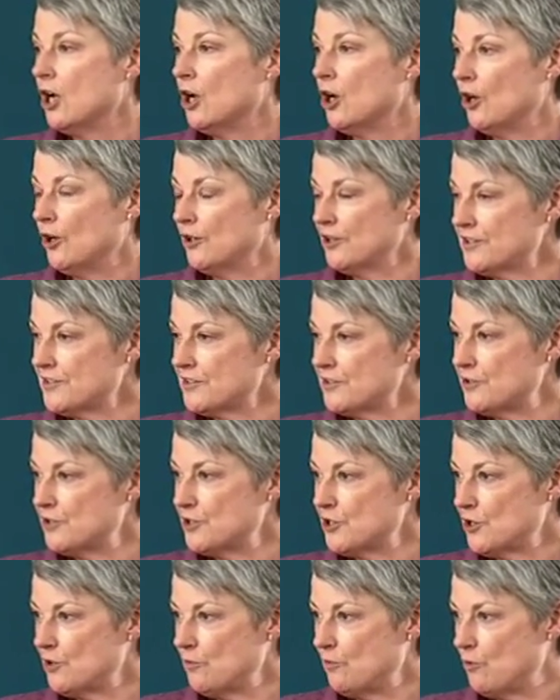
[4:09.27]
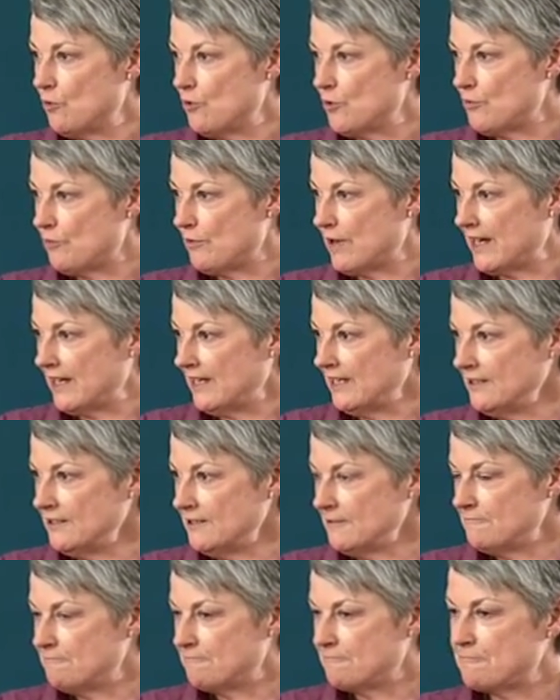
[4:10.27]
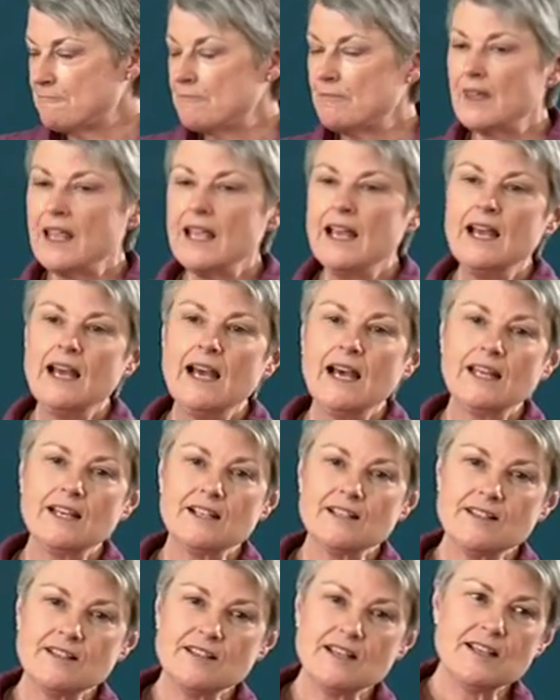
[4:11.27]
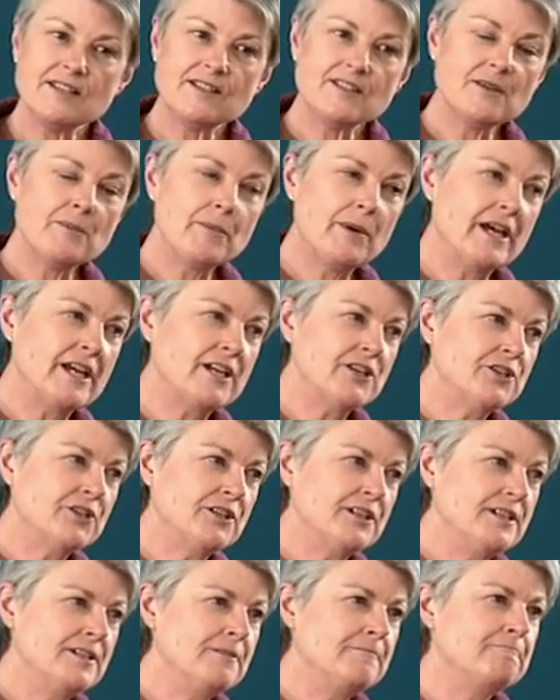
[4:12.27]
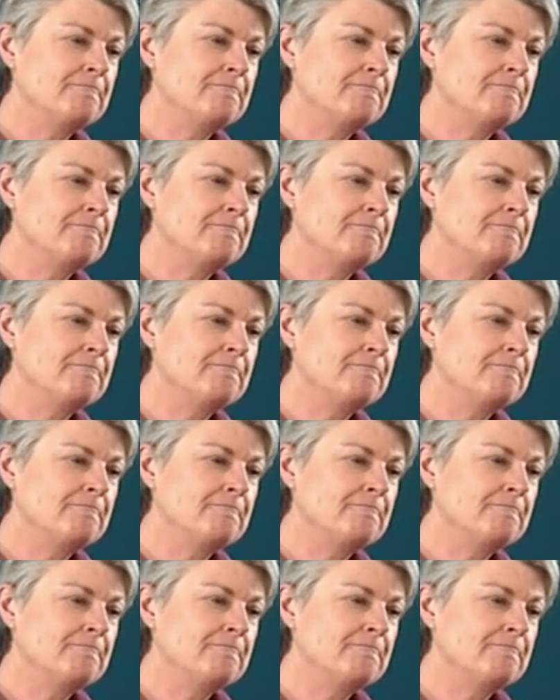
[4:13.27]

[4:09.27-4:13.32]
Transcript: on a surgical ward round and assess the patient